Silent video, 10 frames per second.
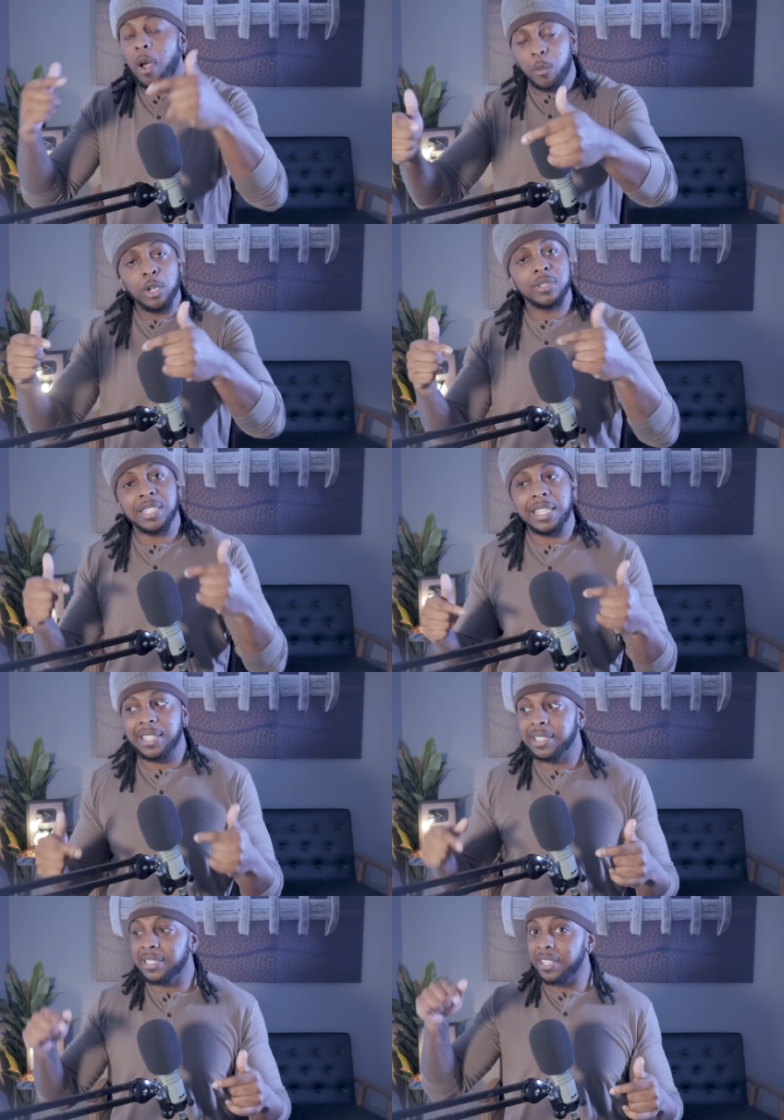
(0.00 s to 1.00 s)
I will say
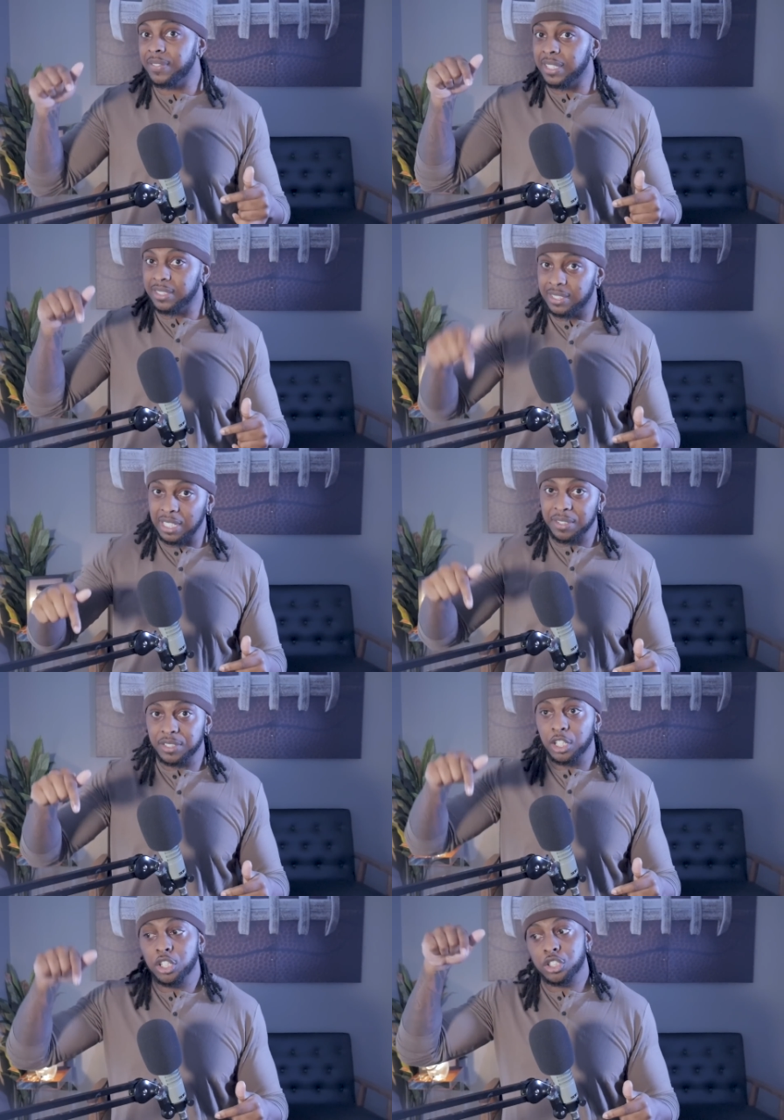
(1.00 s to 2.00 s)
this if the
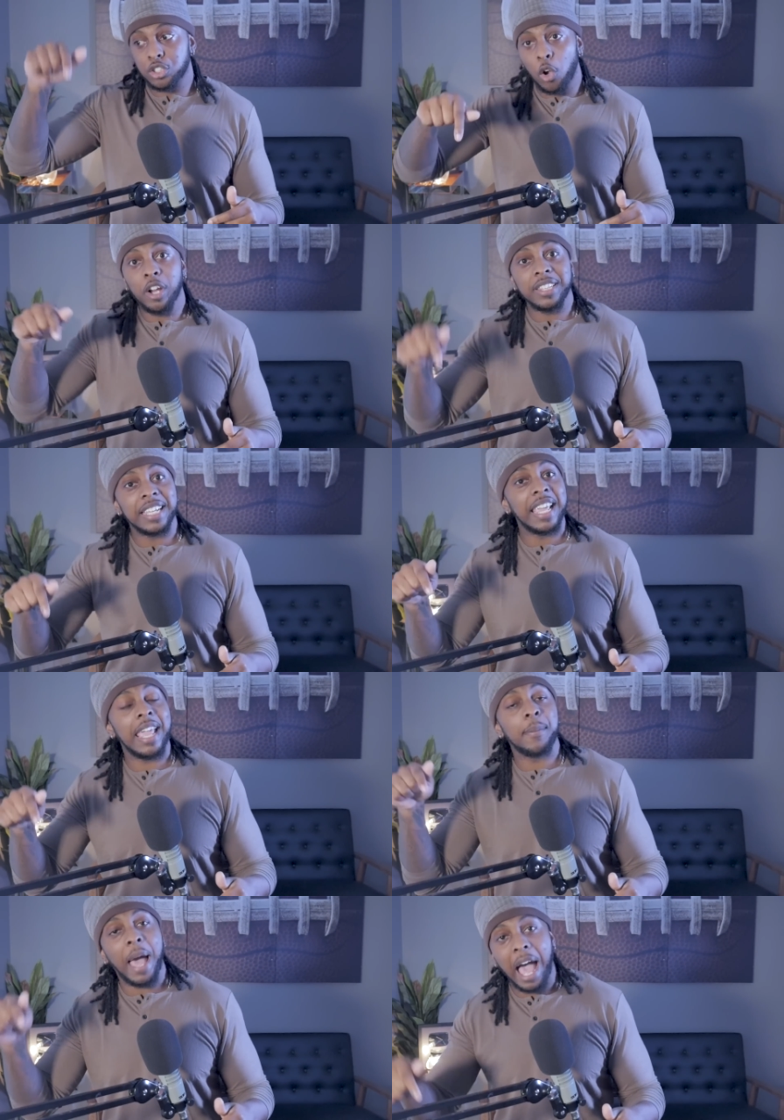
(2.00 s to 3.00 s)
Chiefs start the
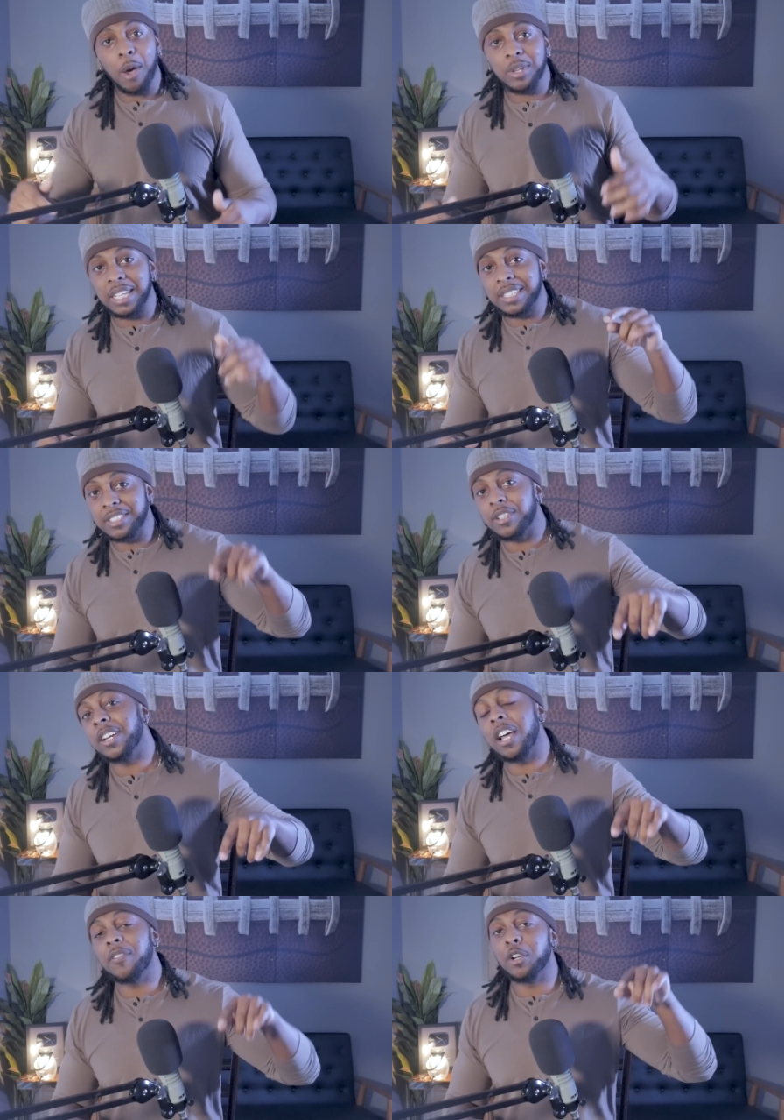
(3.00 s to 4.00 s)
game out like they
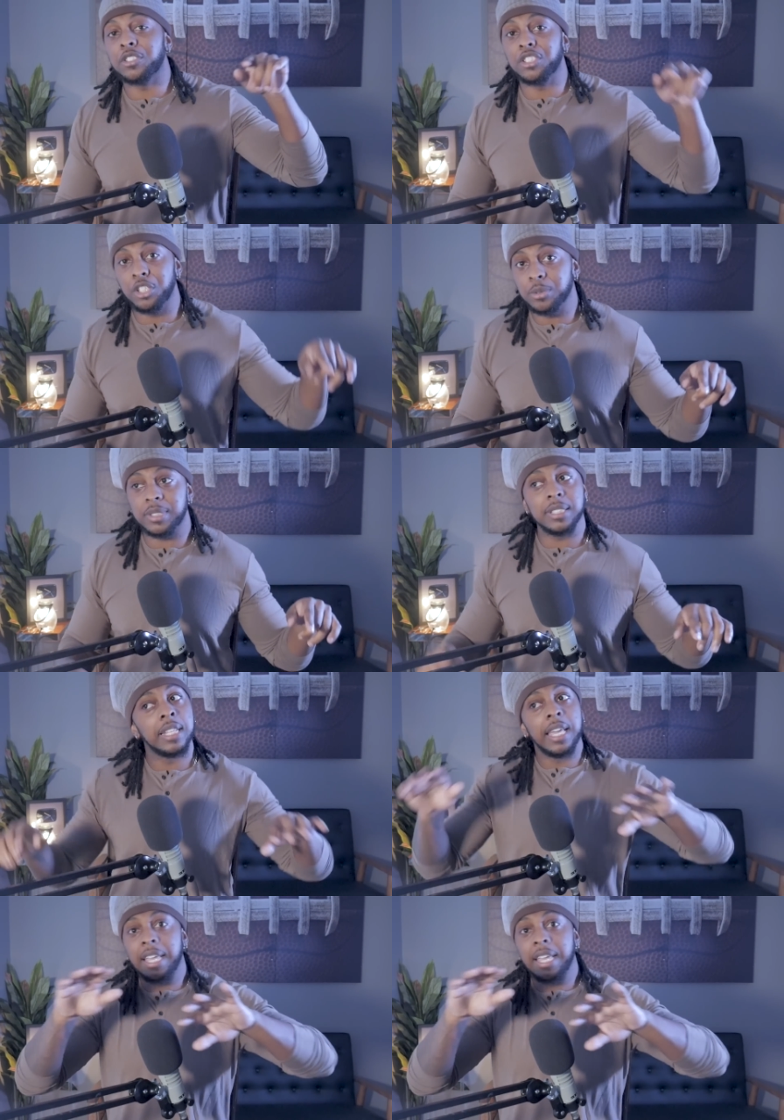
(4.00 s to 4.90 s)
started out versus Houston,